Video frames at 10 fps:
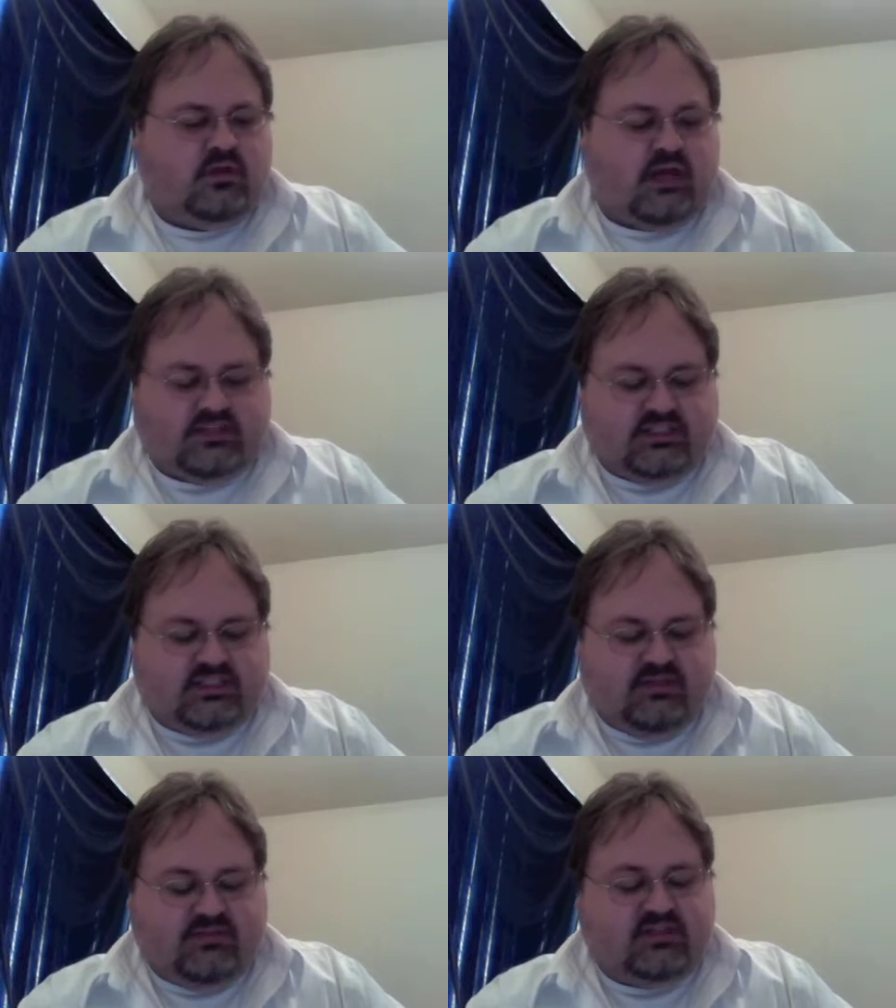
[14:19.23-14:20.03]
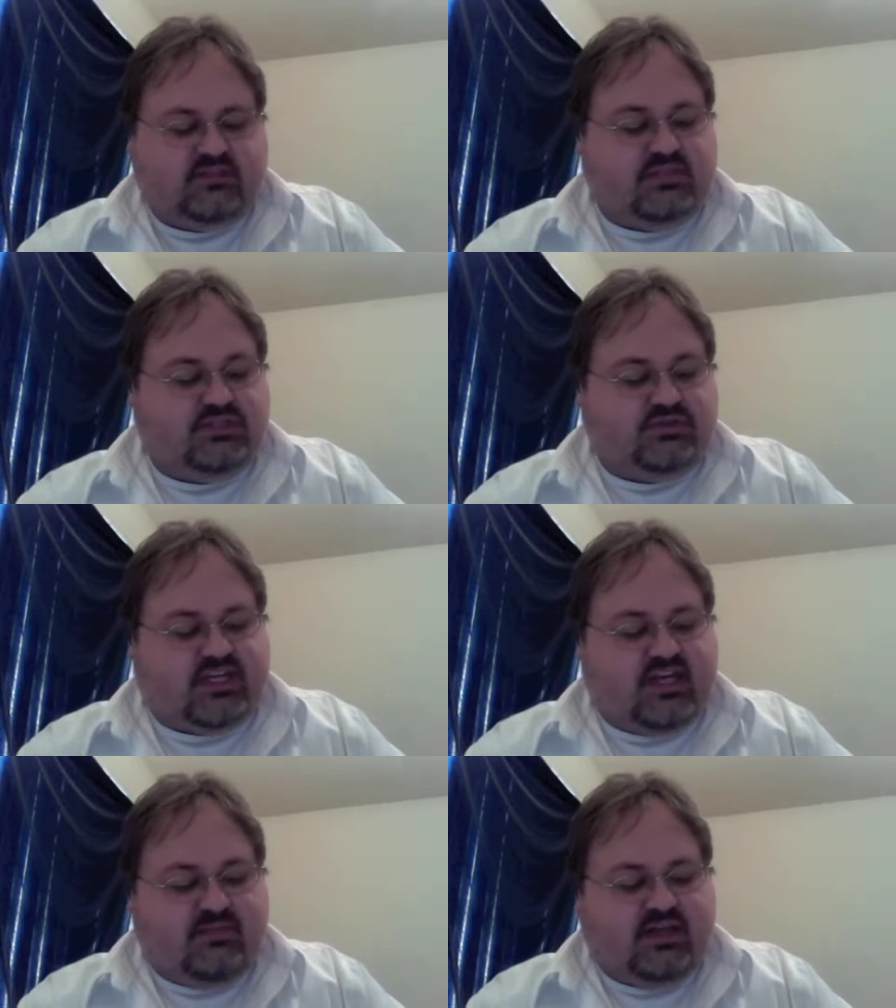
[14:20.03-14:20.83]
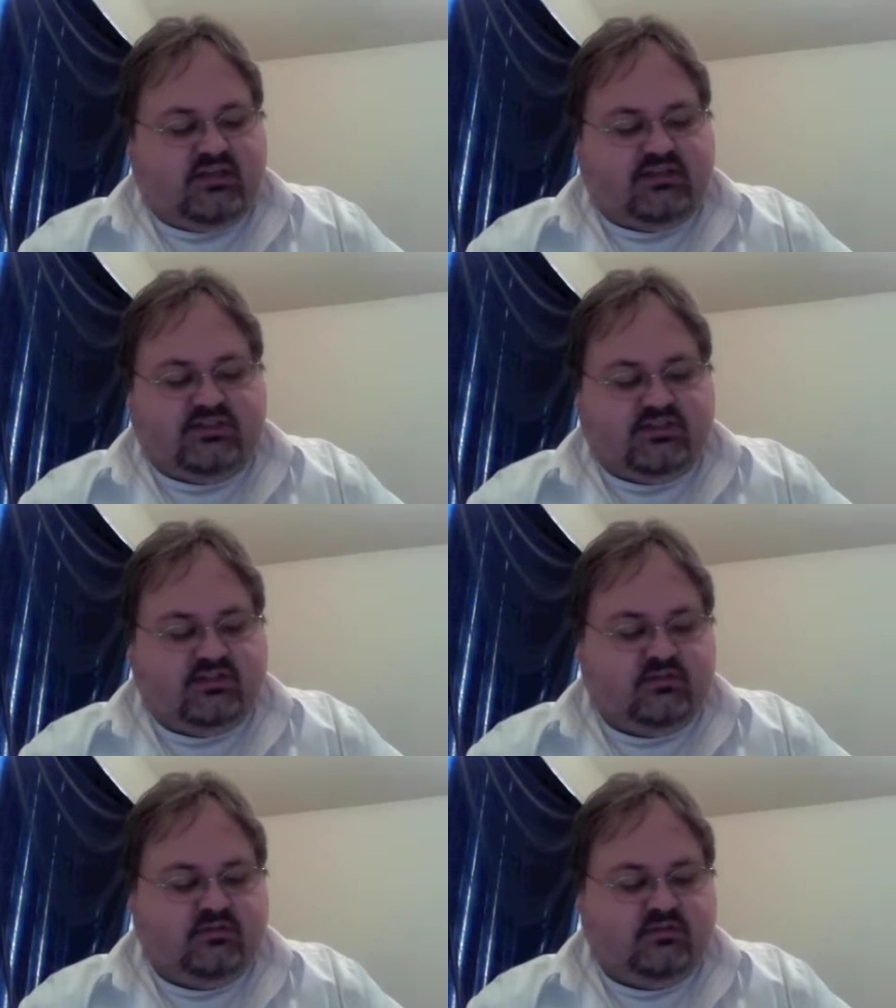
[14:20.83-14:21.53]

Ozzie Timmons, Midri Cummings.